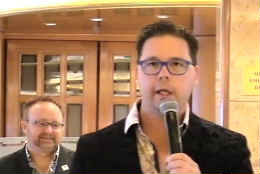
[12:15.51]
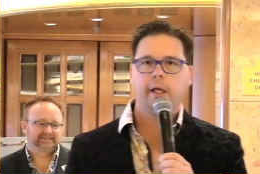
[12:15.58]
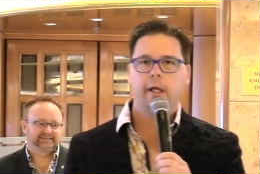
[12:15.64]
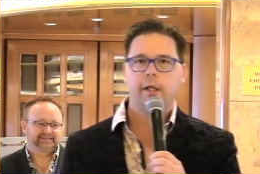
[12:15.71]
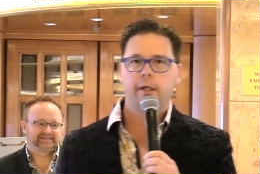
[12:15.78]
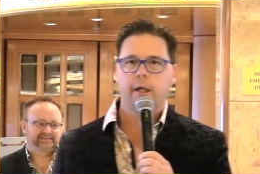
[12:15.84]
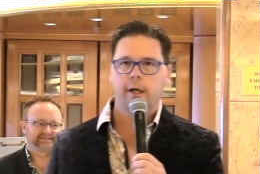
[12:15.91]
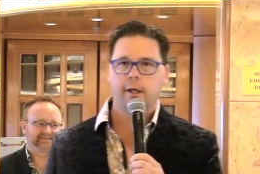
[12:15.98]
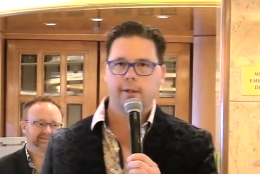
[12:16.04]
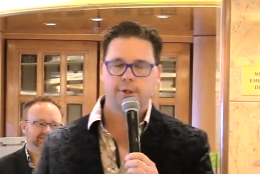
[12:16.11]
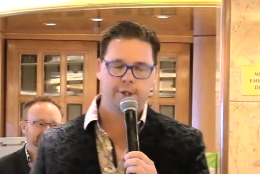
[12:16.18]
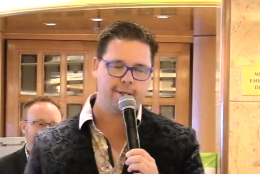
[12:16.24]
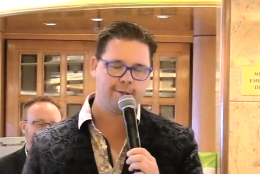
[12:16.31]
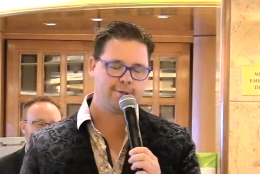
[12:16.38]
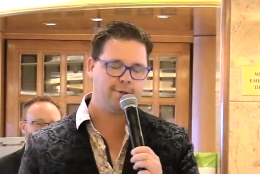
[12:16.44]
Speaker 1: And
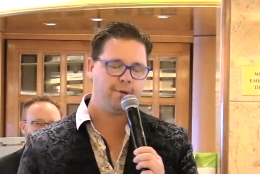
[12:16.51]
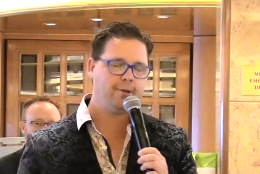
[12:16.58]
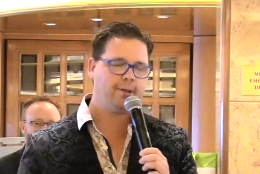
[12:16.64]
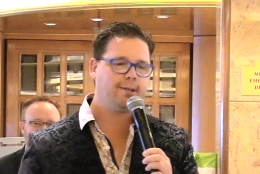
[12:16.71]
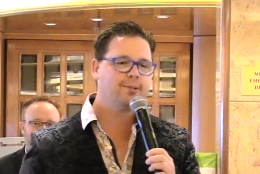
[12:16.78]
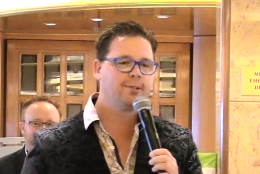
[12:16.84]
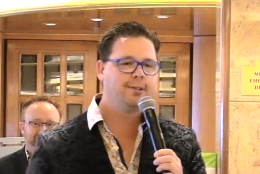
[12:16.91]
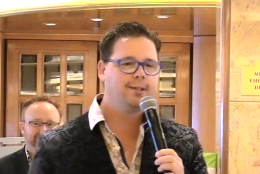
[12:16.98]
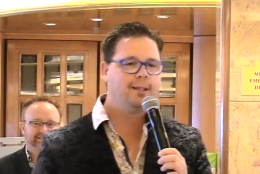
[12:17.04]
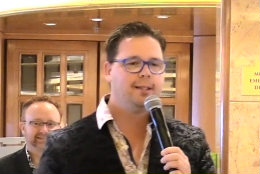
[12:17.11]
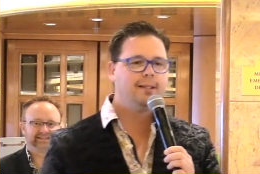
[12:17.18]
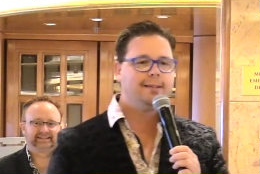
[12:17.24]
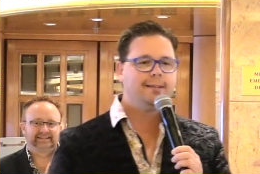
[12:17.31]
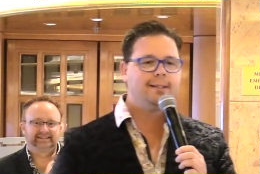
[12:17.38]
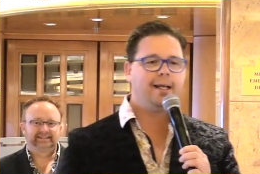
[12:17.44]
uh, she doesn't know this.
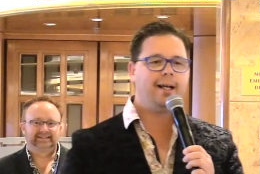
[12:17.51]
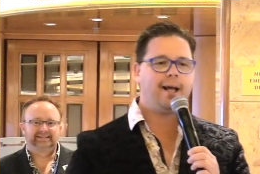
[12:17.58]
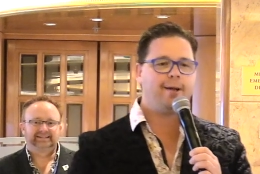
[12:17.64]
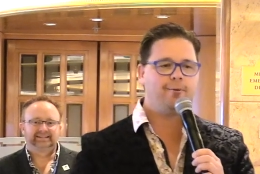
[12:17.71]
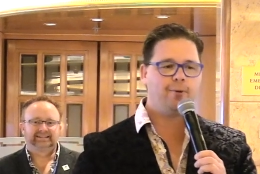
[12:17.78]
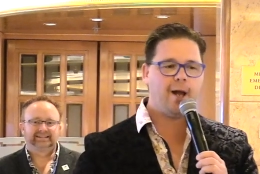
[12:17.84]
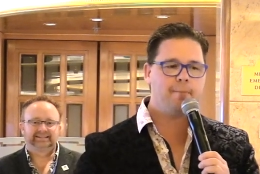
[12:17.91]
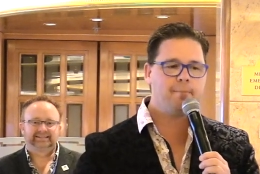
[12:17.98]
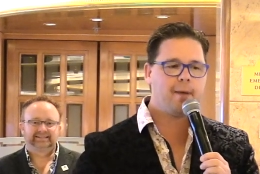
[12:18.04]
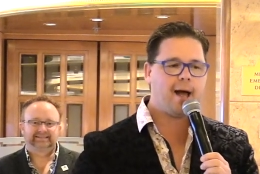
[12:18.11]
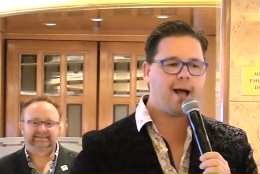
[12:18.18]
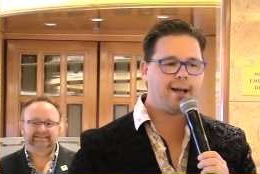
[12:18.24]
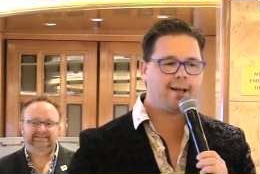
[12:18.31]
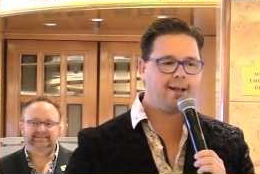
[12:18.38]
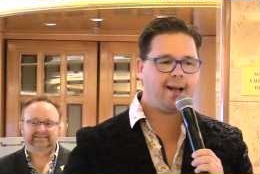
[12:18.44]
And I ran
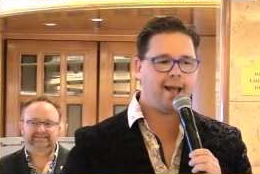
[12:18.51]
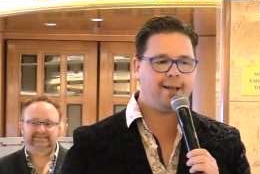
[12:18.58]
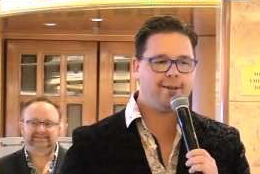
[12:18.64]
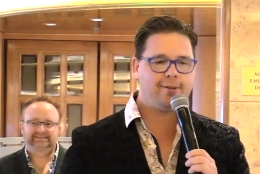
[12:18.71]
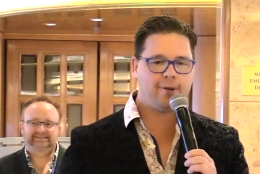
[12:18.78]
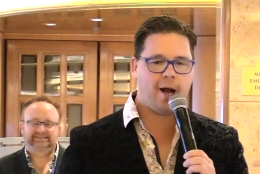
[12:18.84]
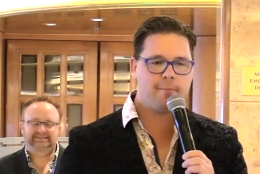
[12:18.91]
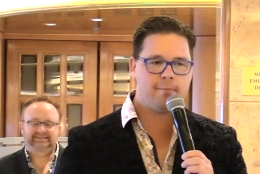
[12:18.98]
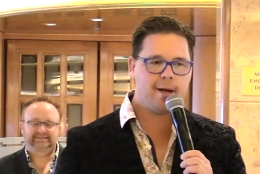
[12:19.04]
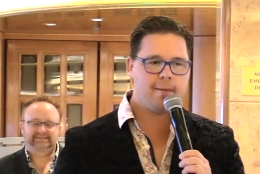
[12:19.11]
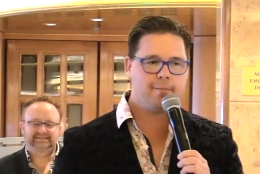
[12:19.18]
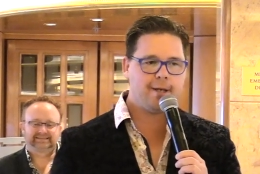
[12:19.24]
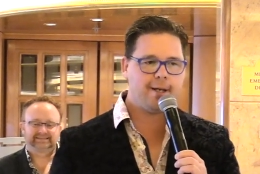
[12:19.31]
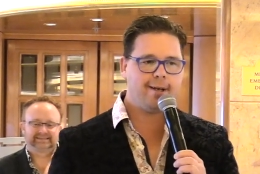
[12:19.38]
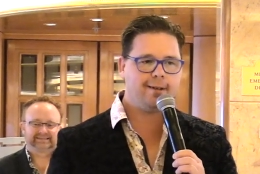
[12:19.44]
back and I grabbed
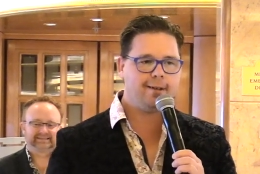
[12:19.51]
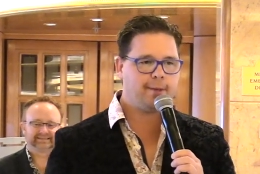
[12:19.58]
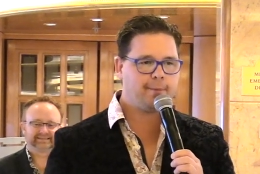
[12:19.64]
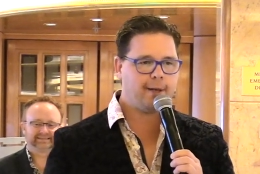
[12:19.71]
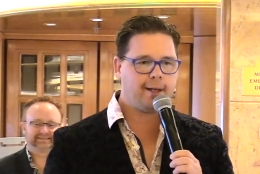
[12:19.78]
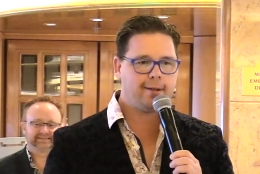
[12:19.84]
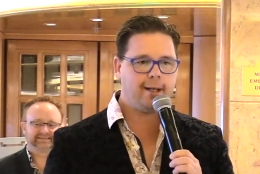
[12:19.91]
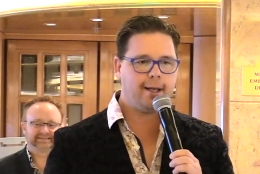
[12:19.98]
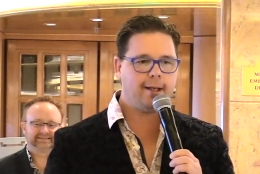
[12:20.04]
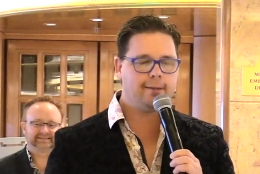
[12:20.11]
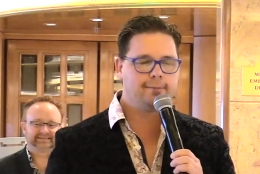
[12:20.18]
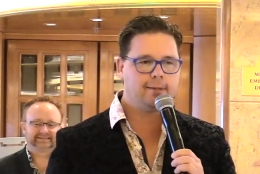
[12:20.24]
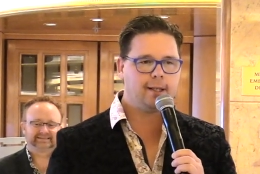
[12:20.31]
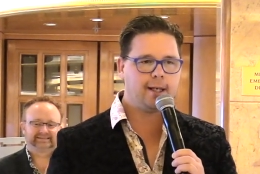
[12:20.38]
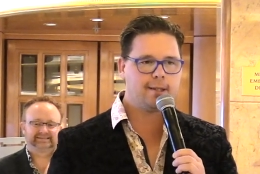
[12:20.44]
my beard and my
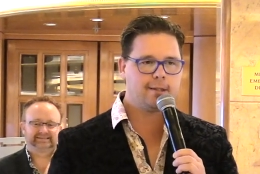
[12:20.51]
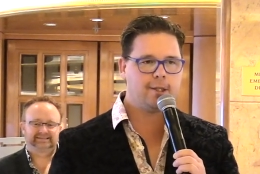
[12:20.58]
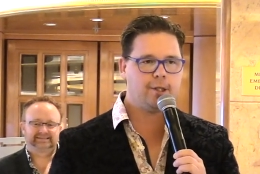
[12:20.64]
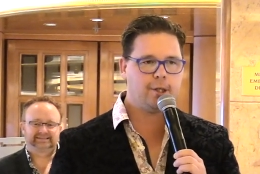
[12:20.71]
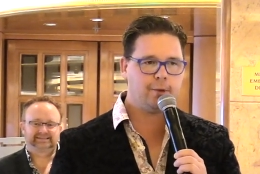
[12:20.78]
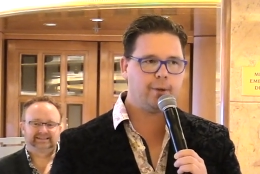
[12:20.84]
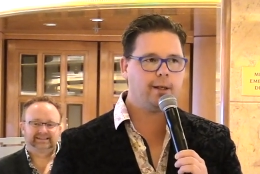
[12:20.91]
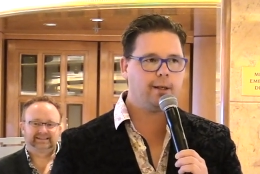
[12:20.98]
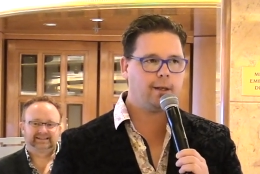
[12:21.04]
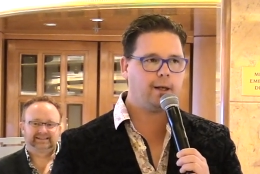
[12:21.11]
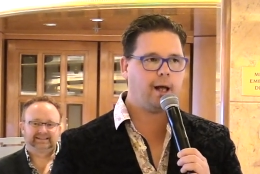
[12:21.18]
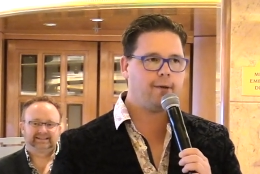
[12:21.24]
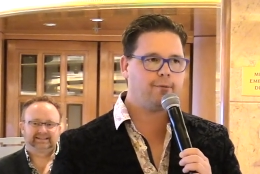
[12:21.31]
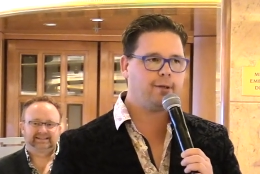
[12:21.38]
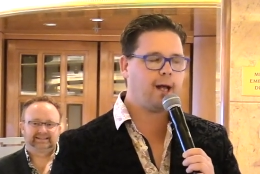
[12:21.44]
thing, and I said, you know what, I'm
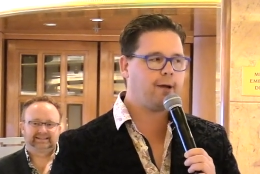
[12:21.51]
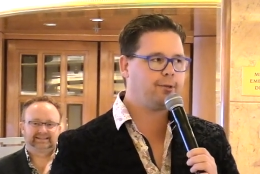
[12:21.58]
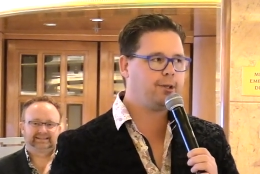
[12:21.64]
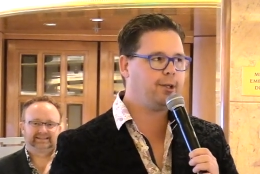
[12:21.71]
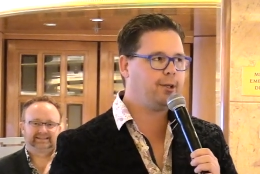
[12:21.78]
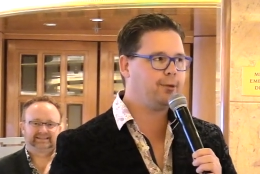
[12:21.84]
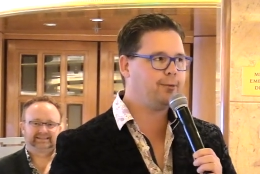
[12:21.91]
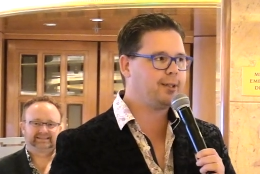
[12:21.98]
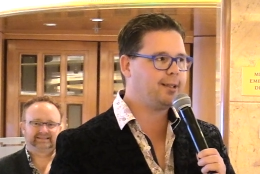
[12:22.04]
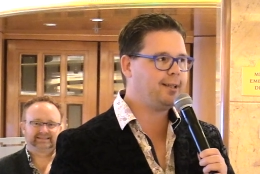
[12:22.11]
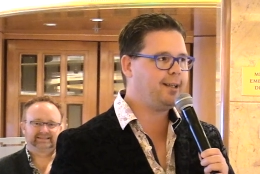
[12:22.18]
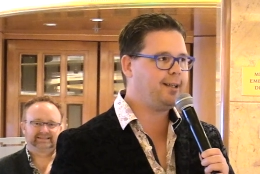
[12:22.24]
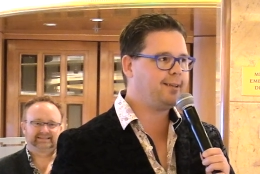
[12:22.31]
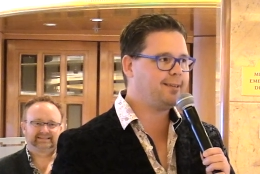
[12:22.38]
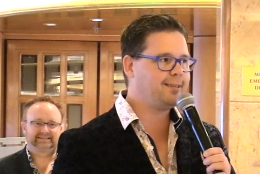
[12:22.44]
gonna have an afternoon with
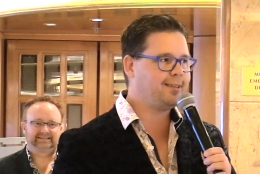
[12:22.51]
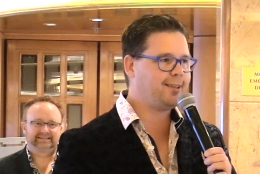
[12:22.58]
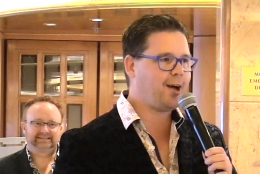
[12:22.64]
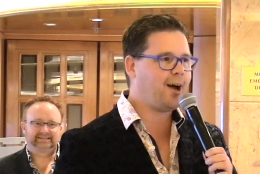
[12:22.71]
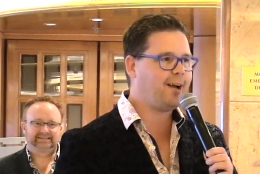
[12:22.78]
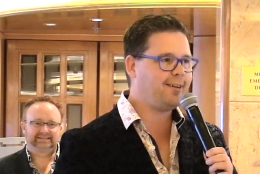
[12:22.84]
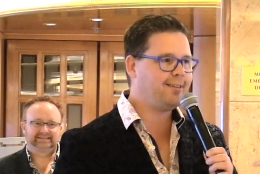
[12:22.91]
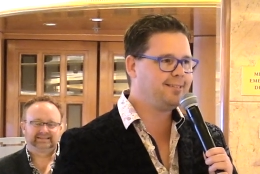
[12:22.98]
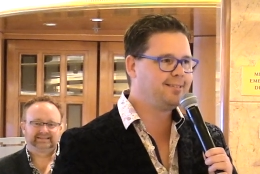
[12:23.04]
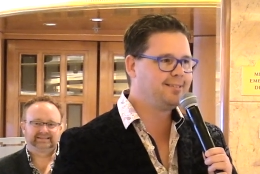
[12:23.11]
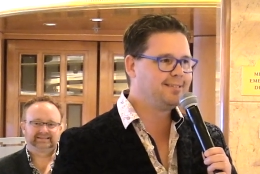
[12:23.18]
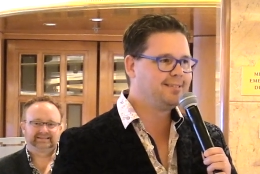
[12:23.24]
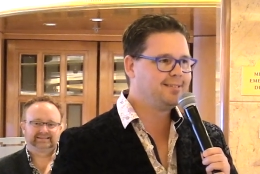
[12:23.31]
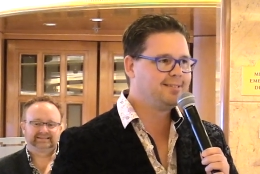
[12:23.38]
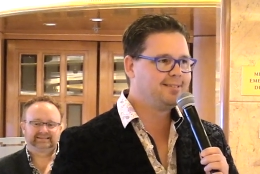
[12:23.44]
Anita and Kyle.
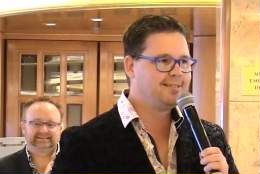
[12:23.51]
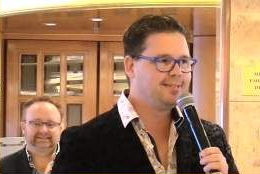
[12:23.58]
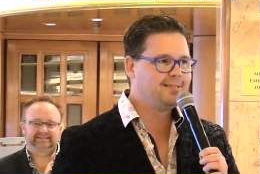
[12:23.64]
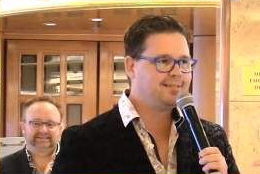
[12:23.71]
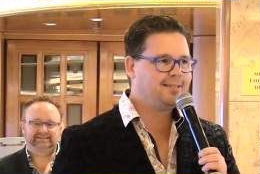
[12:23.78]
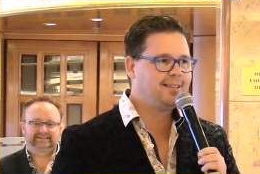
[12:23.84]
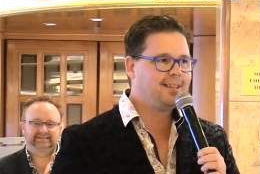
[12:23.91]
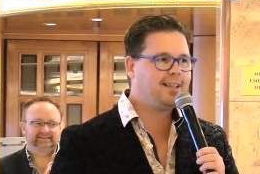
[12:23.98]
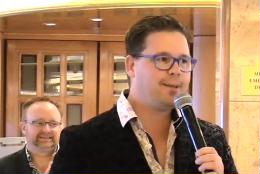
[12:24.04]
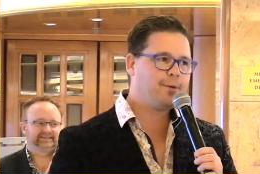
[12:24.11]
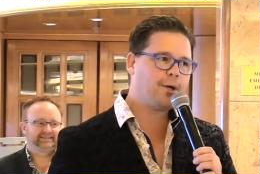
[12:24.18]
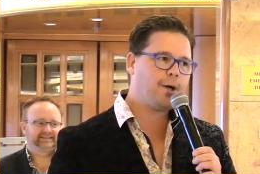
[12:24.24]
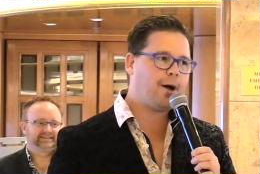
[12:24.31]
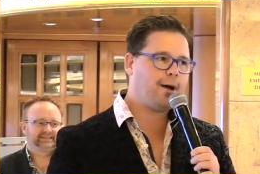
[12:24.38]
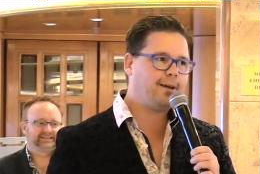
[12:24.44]
And they
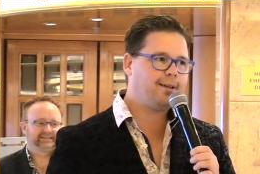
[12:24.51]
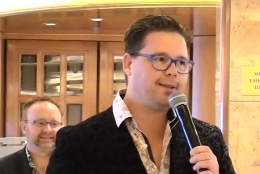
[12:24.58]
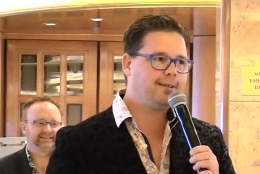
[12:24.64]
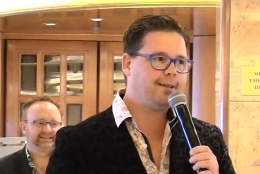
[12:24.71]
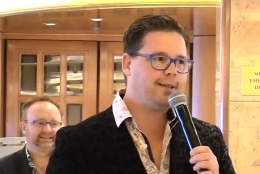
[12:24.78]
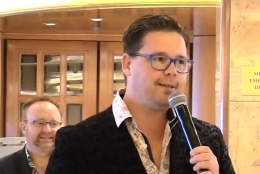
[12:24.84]
were gone.